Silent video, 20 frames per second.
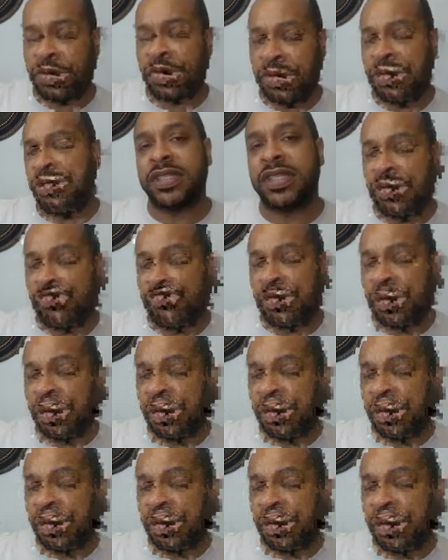What is that going to
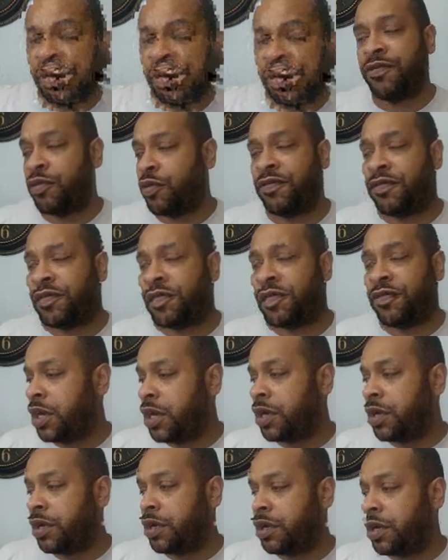look like for
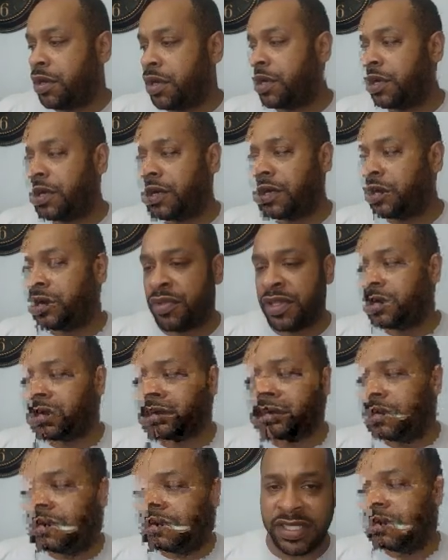
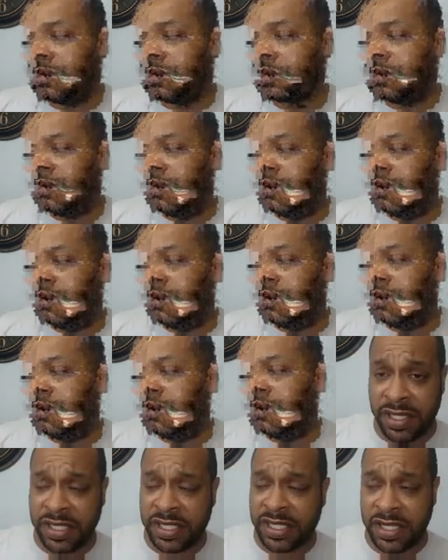these real estate investment
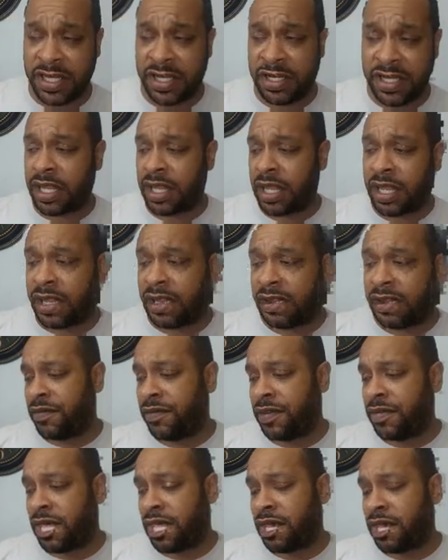trusts that
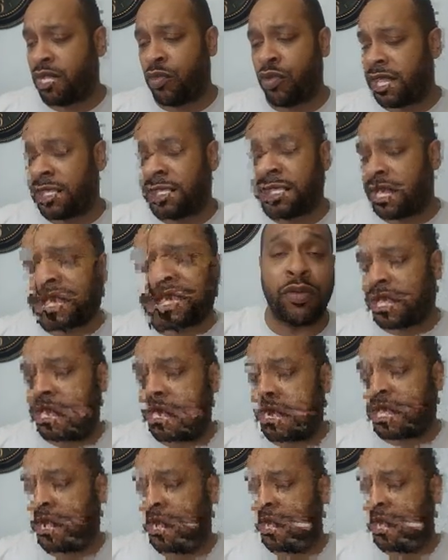have a lot of more rental
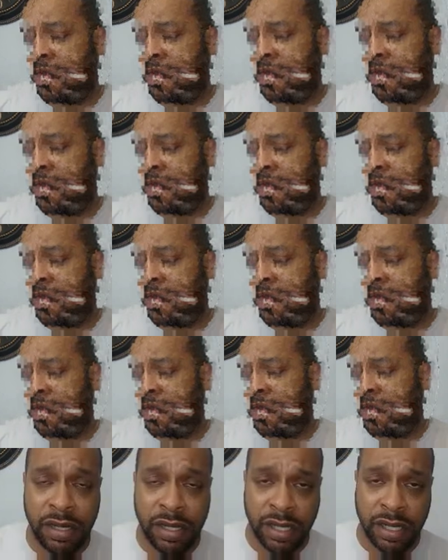properties in
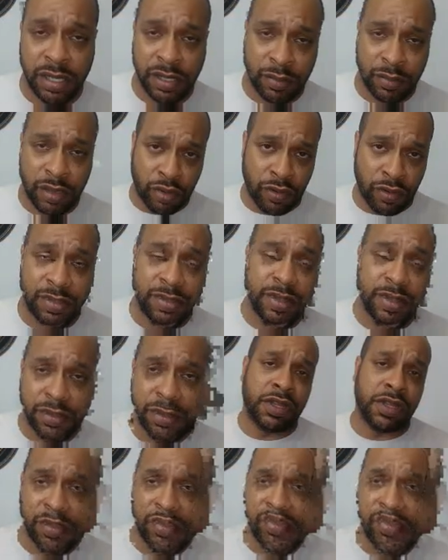their
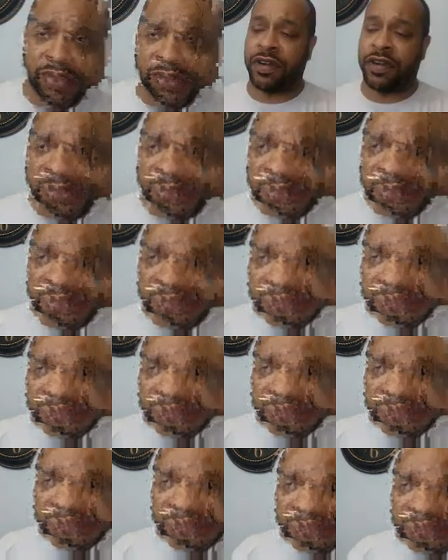portfolio versus
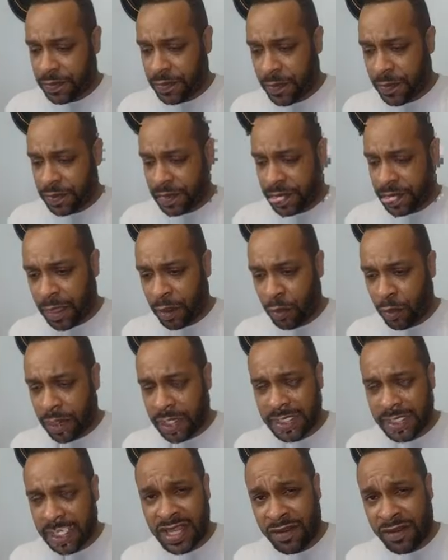
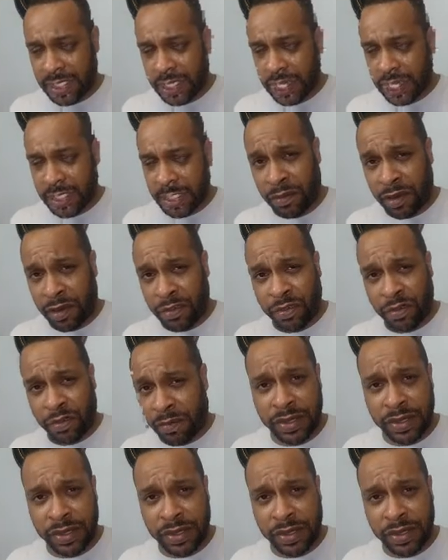ones that have commercial